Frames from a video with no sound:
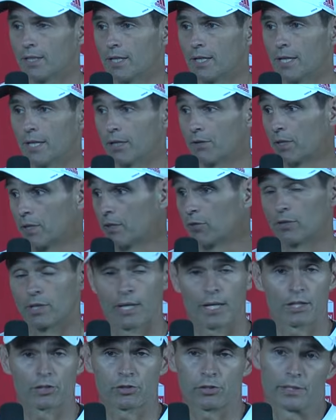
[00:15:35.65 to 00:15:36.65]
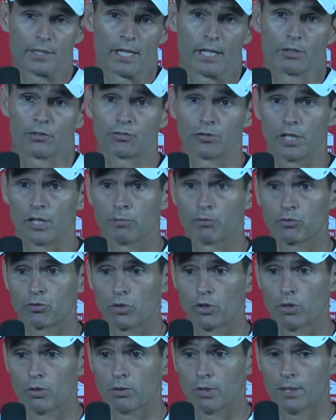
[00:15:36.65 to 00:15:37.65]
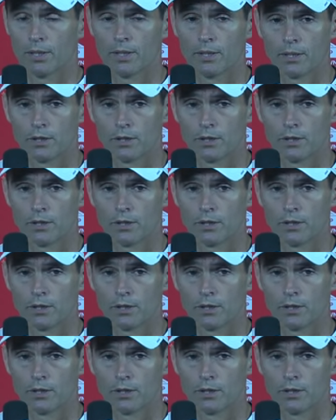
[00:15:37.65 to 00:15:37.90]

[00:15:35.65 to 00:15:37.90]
and I think he's actually gained a step. So